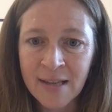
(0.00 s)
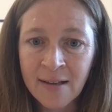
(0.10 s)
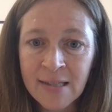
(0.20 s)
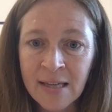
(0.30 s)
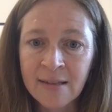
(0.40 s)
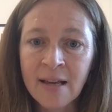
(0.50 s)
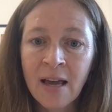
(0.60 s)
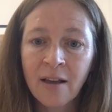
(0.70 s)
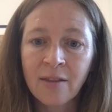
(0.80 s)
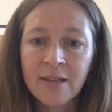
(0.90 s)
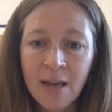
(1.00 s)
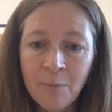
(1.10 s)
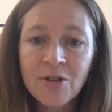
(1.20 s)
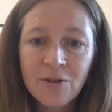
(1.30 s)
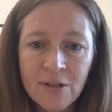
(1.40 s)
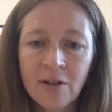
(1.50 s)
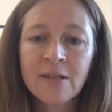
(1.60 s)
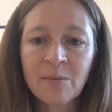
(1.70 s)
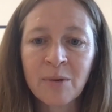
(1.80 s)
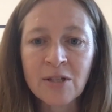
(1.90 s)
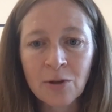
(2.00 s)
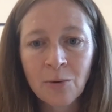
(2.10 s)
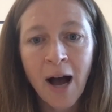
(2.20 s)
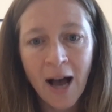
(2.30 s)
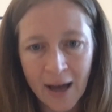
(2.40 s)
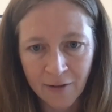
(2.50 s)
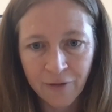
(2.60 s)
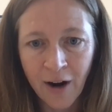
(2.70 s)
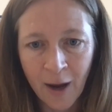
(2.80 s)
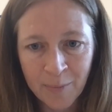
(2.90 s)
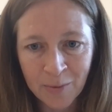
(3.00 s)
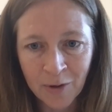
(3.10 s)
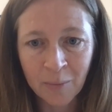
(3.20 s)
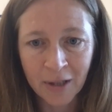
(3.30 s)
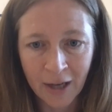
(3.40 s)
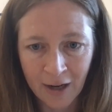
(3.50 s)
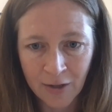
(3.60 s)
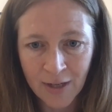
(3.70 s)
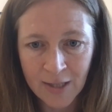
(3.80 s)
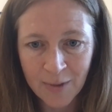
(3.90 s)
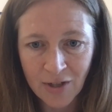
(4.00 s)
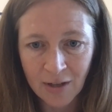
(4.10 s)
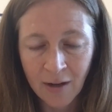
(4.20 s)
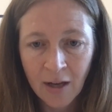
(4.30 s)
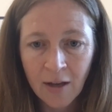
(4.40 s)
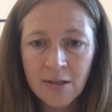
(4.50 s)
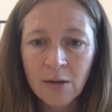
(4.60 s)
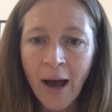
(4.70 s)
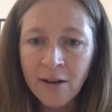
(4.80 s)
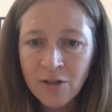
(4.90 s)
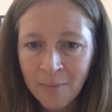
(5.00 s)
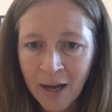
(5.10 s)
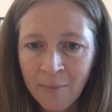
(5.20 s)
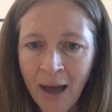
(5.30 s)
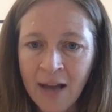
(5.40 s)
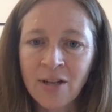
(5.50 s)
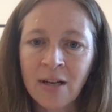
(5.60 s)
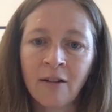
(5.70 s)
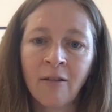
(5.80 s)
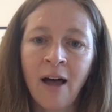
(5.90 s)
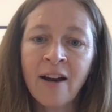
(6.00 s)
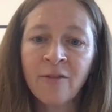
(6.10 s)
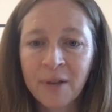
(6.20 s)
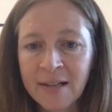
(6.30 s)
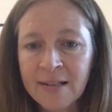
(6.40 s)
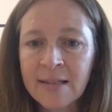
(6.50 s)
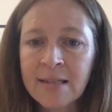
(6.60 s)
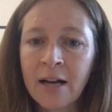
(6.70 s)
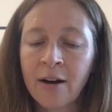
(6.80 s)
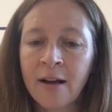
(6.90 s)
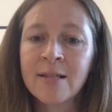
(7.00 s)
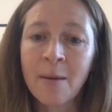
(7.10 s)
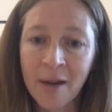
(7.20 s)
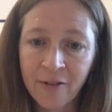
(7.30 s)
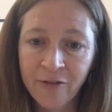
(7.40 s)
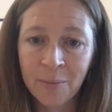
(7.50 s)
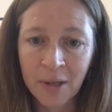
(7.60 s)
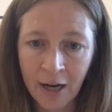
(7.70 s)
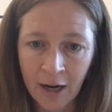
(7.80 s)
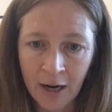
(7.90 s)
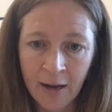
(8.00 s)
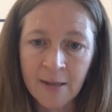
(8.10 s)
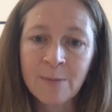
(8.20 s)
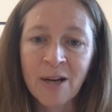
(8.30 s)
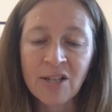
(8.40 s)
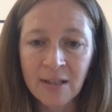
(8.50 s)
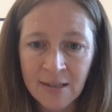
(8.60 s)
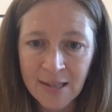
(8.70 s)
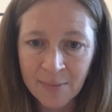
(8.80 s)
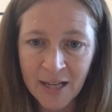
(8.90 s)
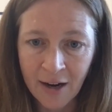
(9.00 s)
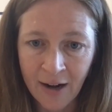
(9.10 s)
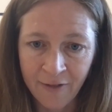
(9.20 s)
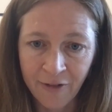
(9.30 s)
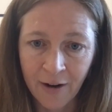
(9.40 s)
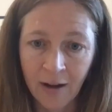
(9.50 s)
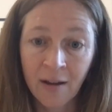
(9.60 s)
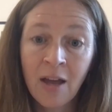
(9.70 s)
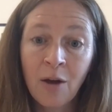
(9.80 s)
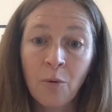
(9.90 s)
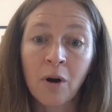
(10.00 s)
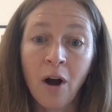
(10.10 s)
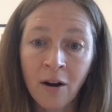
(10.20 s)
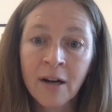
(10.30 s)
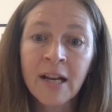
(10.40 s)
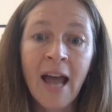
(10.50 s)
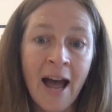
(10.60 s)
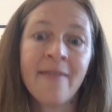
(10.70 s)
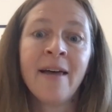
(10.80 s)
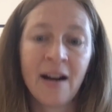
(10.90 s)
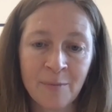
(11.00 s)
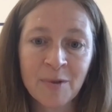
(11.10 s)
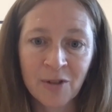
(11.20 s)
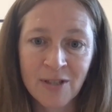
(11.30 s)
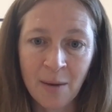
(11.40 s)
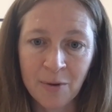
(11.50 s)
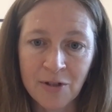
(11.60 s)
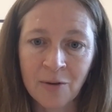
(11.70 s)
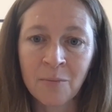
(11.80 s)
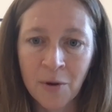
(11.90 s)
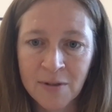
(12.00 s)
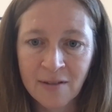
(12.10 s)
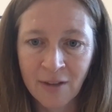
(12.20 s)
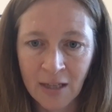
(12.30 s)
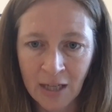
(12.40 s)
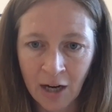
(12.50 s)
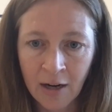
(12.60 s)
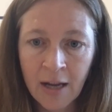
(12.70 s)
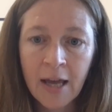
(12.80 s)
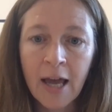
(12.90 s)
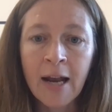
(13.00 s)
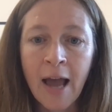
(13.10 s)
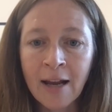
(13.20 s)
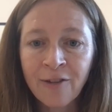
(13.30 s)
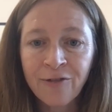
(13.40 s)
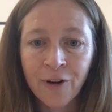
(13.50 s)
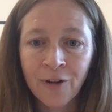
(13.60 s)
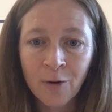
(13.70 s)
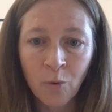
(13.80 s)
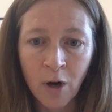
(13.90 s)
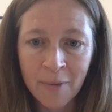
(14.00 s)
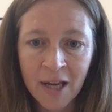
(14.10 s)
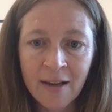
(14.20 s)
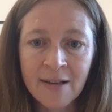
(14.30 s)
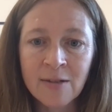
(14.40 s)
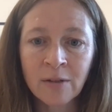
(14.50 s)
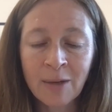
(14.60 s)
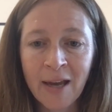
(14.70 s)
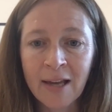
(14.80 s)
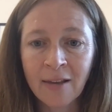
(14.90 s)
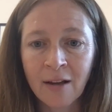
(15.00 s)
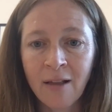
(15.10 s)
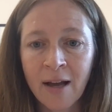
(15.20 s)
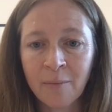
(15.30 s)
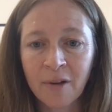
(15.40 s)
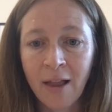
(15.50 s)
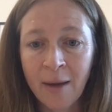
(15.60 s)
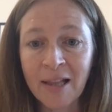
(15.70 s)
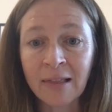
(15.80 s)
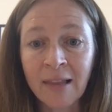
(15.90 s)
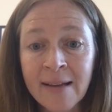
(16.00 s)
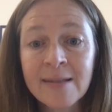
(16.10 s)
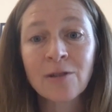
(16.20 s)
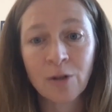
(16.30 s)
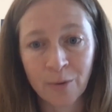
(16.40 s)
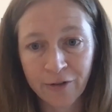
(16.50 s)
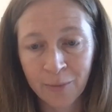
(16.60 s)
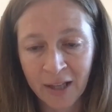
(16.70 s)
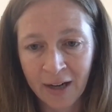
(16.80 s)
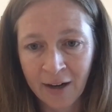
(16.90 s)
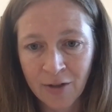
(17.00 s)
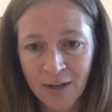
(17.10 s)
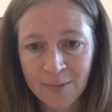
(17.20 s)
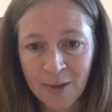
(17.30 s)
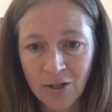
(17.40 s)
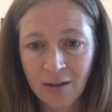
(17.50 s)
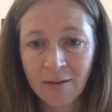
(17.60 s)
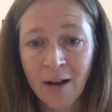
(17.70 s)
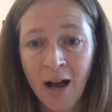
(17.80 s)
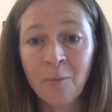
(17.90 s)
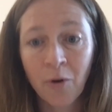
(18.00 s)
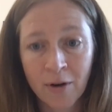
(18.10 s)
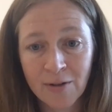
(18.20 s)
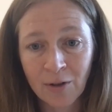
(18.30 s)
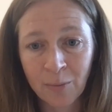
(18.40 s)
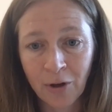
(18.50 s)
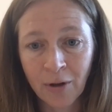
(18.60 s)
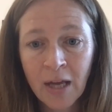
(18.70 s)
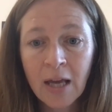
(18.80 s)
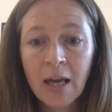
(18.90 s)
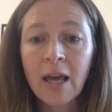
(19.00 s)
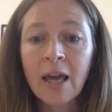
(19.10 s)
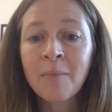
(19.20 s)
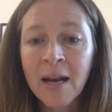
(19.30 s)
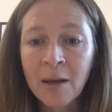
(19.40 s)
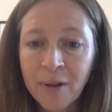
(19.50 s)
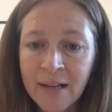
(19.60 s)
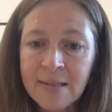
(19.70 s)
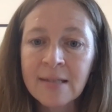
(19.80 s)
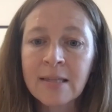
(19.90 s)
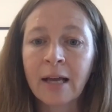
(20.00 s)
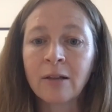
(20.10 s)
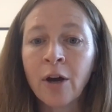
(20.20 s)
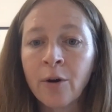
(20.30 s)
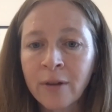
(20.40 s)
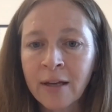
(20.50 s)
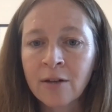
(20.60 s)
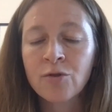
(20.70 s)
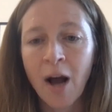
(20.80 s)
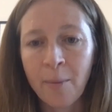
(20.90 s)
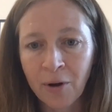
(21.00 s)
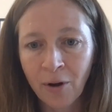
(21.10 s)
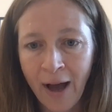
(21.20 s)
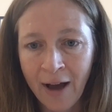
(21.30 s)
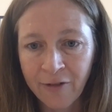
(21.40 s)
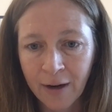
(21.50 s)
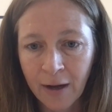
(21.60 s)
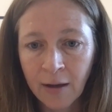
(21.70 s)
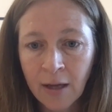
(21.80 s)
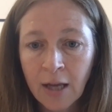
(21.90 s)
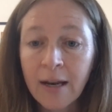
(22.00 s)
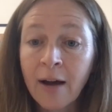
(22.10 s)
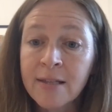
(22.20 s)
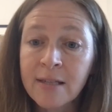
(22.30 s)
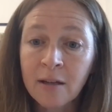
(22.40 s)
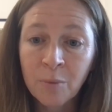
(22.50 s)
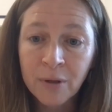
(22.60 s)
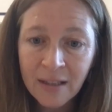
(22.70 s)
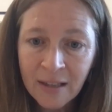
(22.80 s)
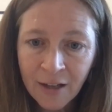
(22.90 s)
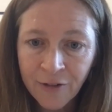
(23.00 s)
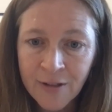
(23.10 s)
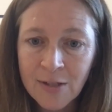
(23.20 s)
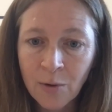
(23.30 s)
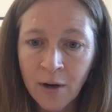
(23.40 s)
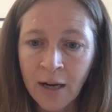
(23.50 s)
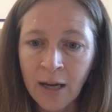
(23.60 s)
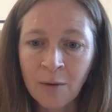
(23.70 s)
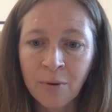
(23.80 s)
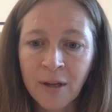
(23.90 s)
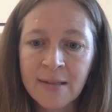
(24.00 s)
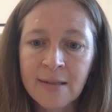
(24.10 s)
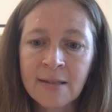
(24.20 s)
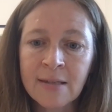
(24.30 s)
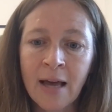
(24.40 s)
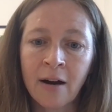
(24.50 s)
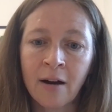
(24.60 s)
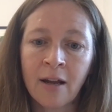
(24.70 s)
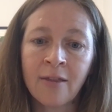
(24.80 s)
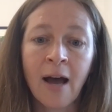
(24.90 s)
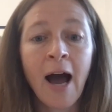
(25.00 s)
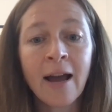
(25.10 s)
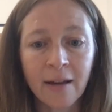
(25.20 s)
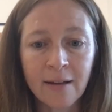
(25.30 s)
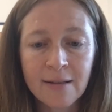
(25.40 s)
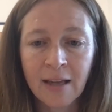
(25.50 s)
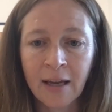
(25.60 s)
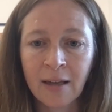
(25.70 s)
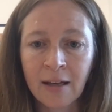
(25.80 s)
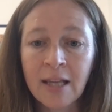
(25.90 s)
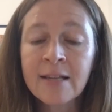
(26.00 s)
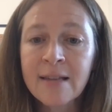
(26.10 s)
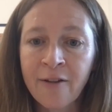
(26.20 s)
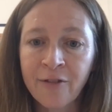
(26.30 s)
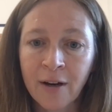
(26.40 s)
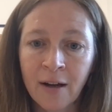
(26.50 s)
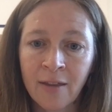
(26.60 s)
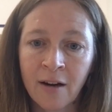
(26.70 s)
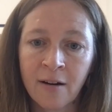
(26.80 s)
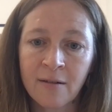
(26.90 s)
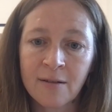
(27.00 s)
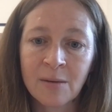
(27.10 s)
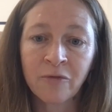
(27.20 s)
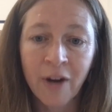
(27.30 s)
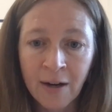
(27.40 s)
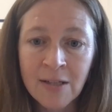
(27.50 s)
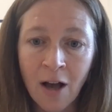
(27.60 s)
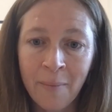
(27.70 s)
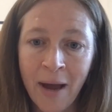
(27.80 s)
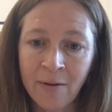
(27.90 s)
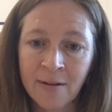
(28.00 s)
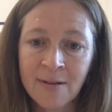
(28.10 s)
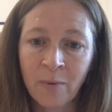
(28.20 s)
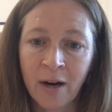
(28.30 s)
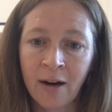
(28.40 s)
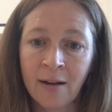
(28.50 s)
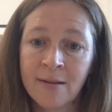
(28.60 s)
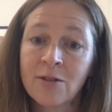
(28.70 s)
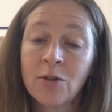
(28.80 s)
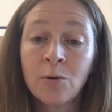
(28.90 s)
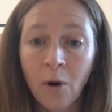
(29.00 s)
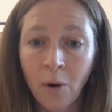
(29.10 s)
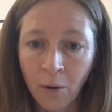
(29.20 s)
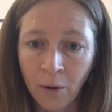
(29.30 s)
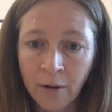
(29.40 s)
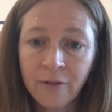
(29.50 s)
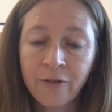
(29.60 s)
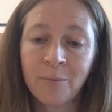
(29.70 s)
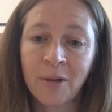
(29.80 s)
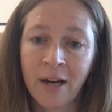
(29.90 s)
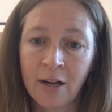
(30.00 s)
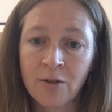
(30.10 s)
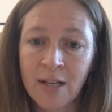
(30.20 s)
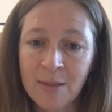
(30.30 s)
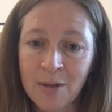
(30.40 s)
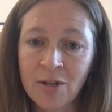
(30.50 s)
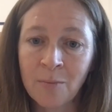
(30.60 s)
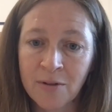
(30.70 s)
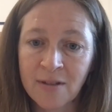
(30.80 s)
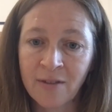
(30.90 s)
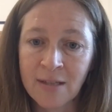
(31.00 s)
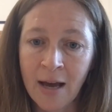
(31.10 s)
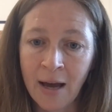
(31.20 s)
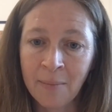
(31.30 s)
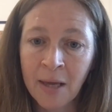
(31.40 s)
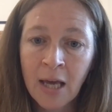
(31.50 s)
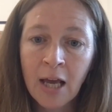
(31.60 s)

Celsius, the temperature starts to be too hot for optimal malaria transmission. So as you might imagine, in a lot of places that are endemic for malaria, especially in sub-Saharan Africa, we're already at that optimal temperature most of the year. Mm-hmm. And any further warming is only making the cli- climate less suitable for malaria transmission, not more suitable, in many places like lowland tropical Africa. Now, it's a completely different story in places that are in the highlands. Like in East Africa, there are some very tall mountains where ah. it gets too cold for malaria transmission most of the time.